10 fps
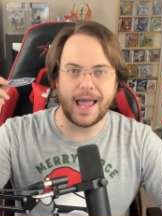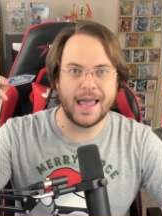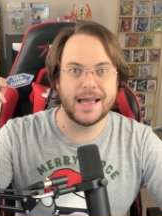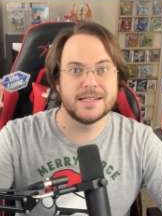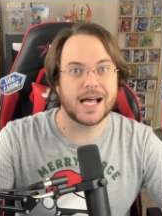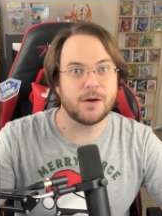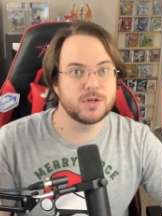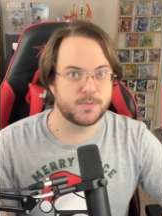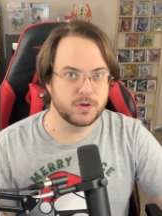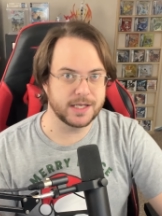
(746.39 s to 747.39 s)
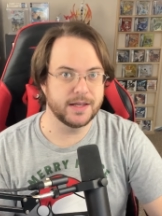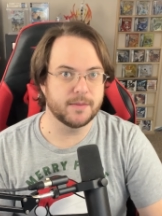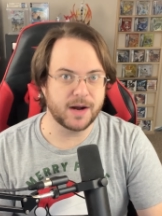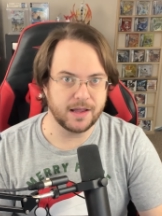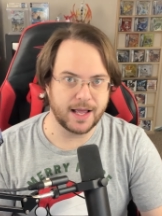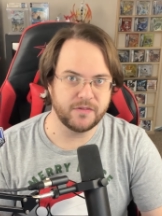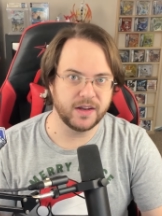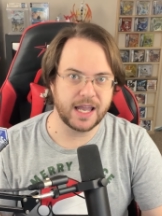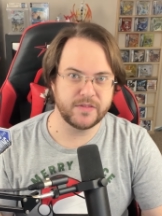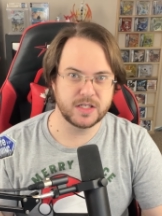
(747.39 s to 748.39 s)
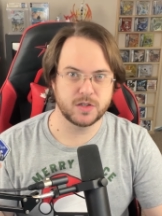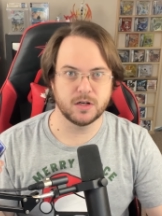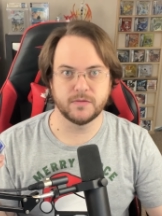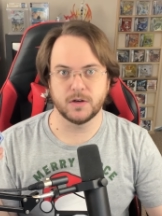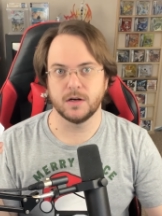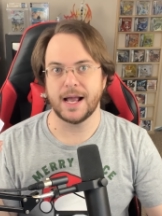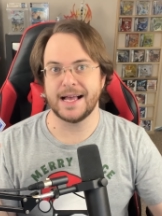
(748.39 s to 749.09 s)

And I was posting in the My Life in Gaming server